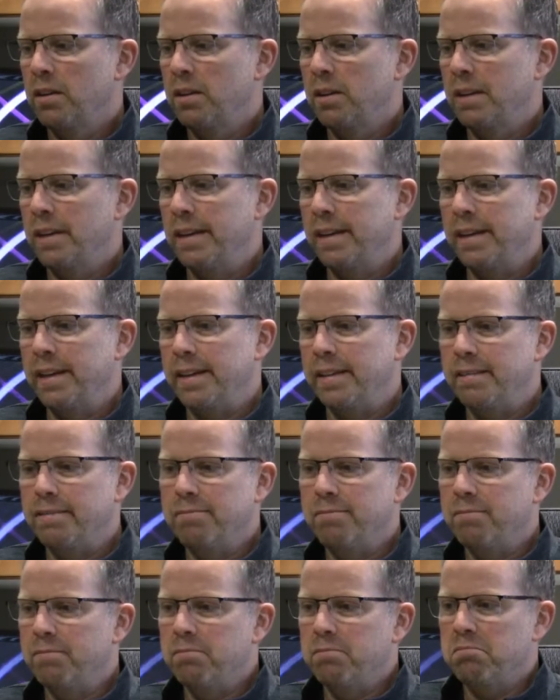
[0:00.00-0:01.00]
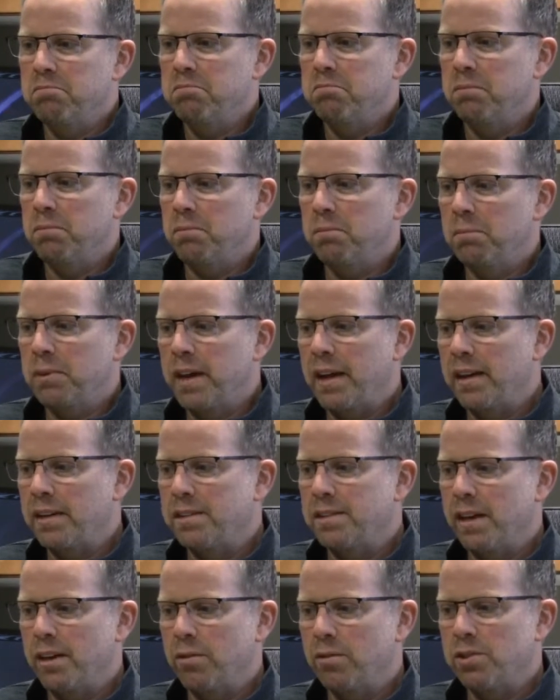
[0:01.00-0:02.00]
It kind of
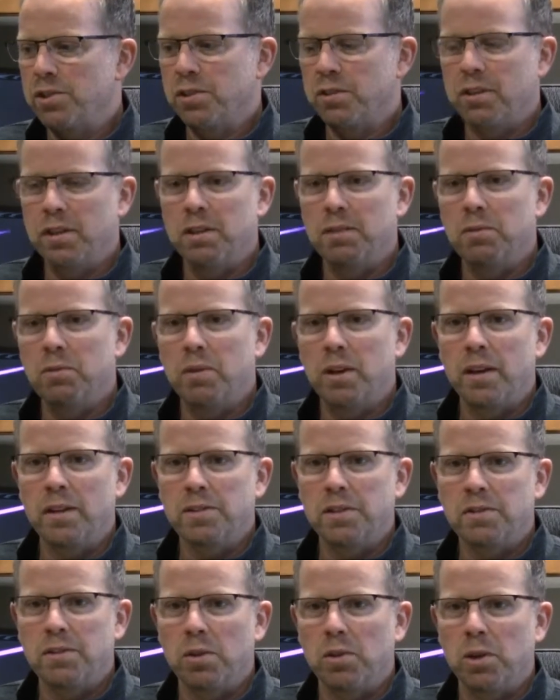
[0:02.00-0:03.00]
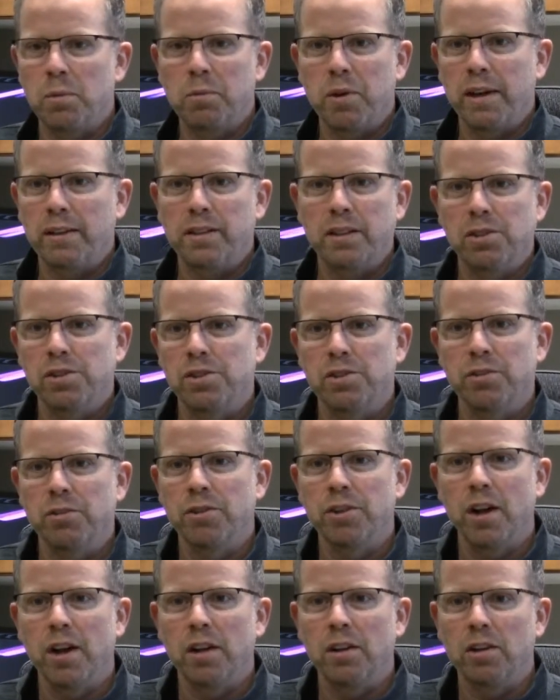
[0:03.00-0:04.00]
centers you that as a solo practitioner you're
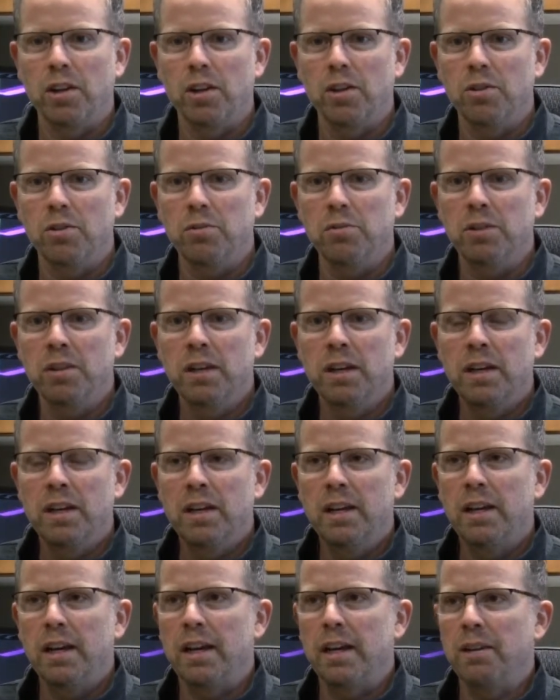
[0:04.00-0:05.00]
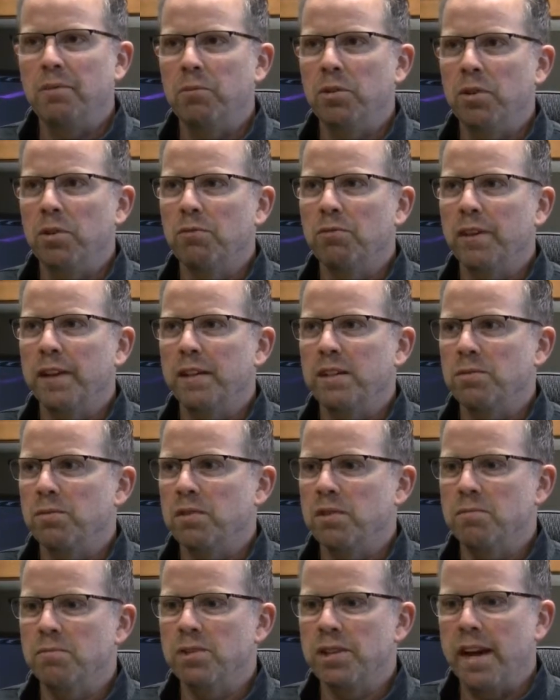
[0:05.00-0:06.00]
not alone, and when you're faced with
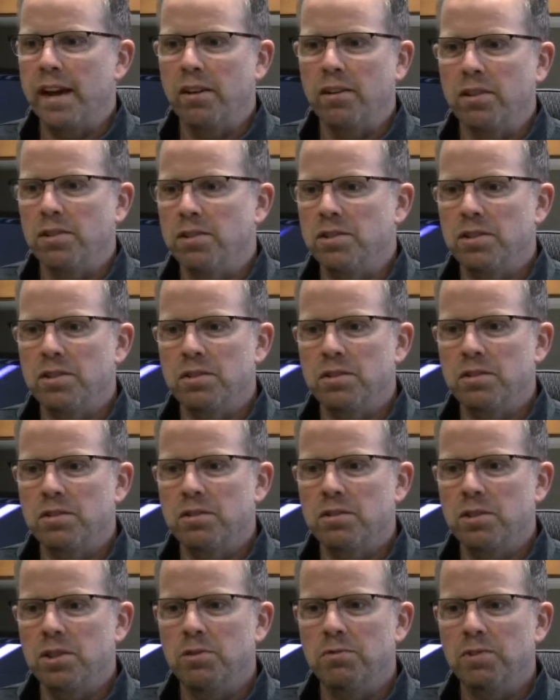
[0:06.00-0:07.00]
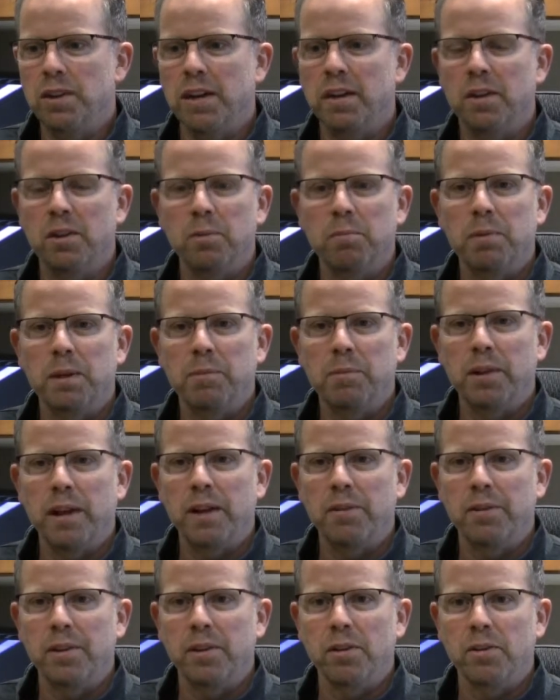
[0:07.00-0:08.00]
some challenges, you've got other people
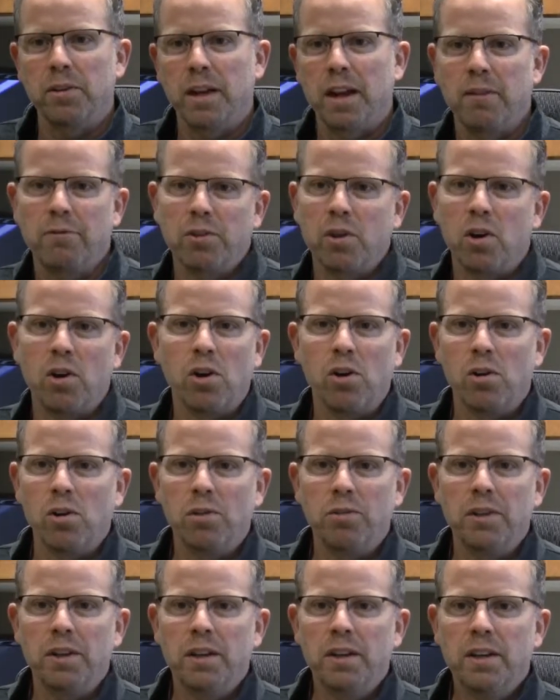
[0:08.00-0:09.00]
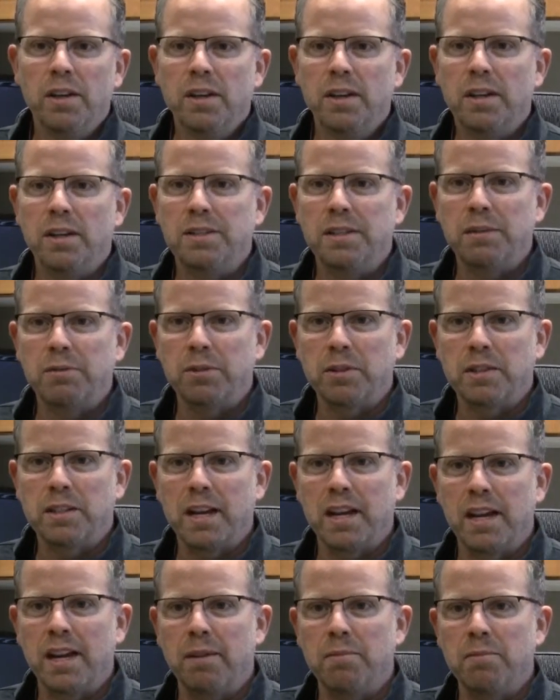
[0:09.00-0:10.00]
out there that I've called at different
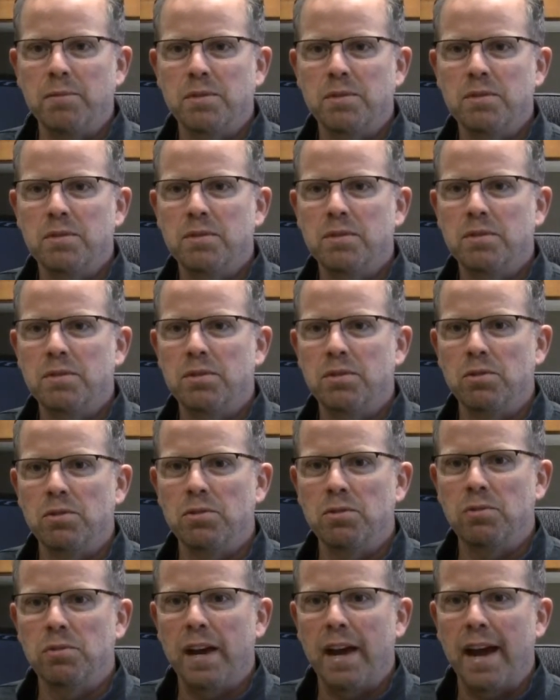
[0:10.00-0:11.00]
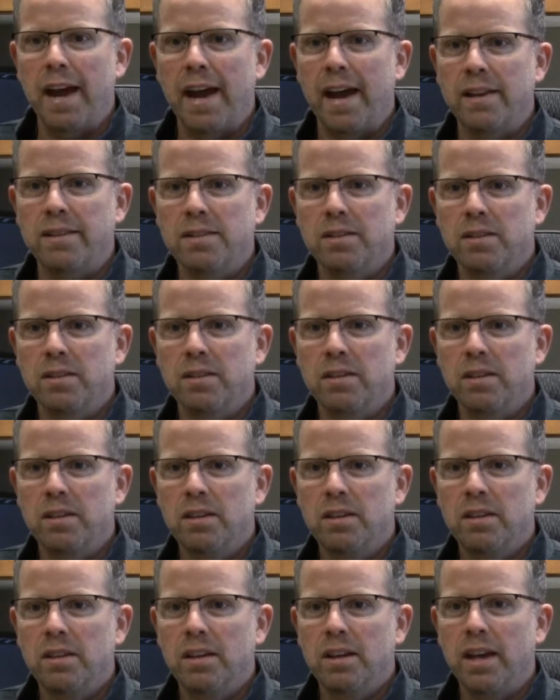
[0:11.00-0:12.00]
times to ask,
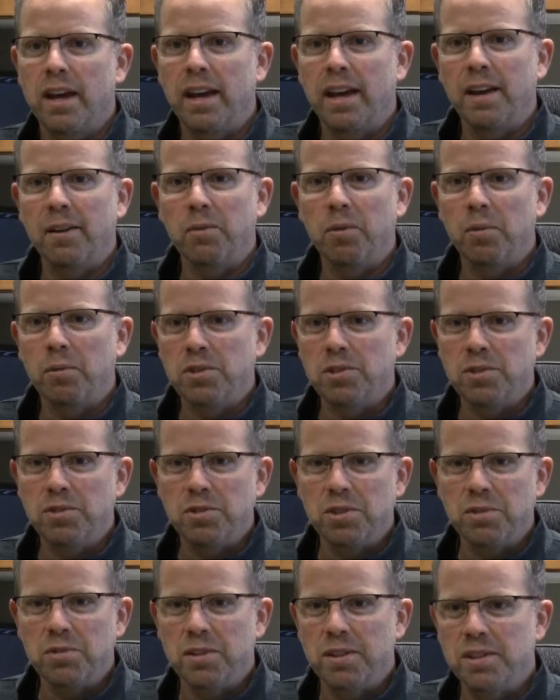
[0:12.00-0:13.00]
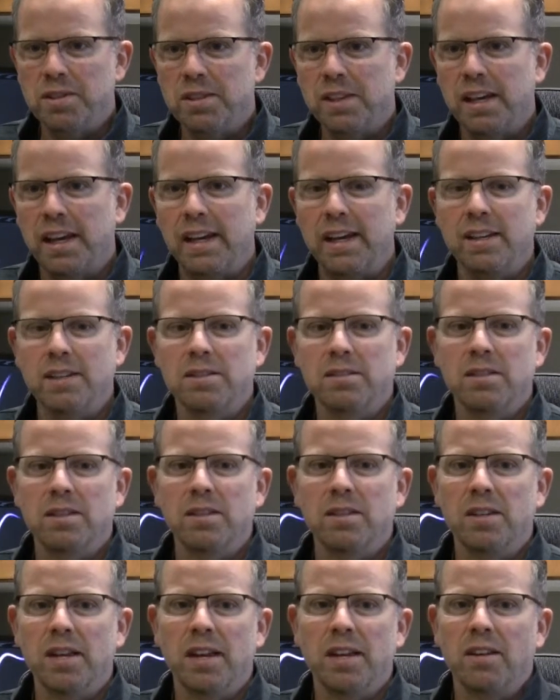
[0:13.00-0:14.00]
hey, what would you do in this case,
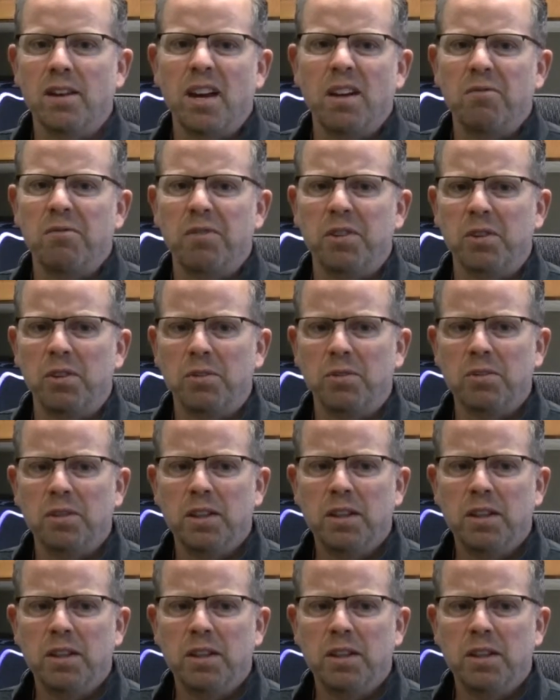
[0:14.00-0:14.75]
and not feel